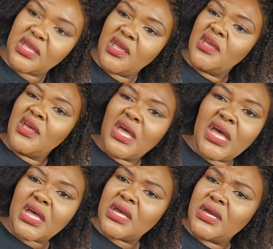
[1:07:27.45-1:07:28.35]
ah
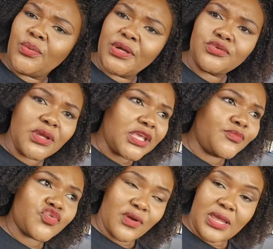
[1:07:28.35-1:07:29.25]
why do i keep
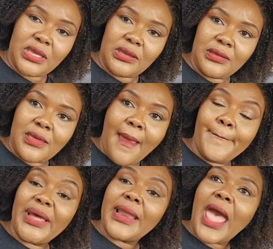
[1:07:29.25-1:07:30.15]
trying but
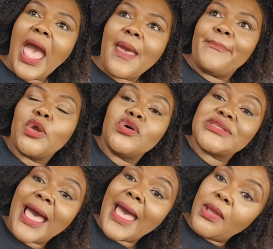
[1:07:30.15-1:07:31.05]
because i
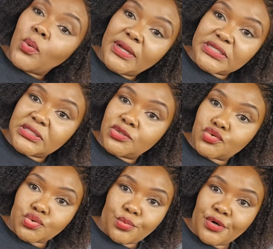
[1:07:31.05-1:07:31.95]
wanted this to
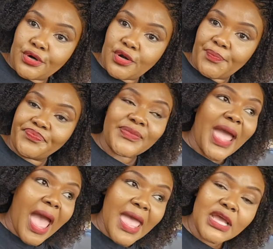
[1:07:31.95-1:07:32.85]
work i
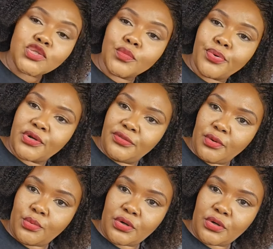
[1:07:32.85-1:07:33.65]
had to put in the work